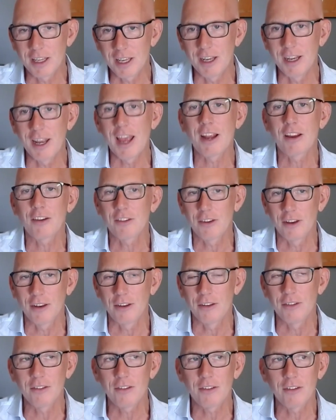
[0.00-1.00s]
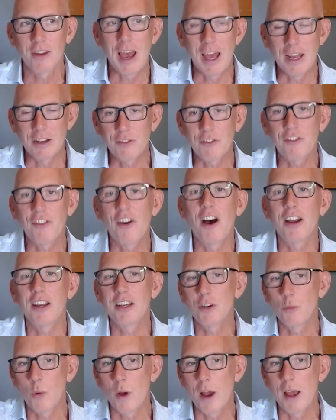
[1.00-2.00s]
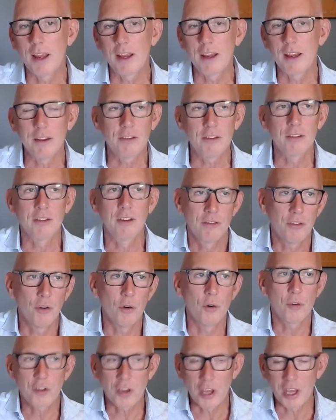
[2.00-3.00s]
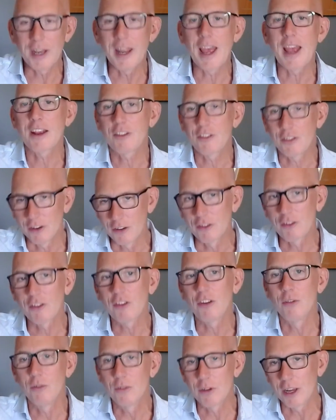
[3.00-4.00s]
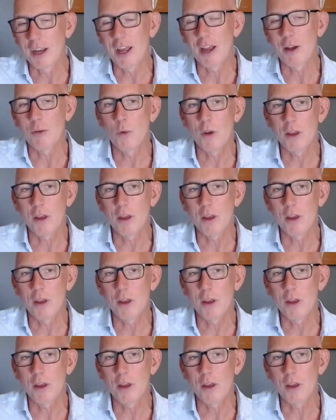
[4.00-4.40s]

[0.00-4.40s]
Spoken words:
connections and find ways for connections to connect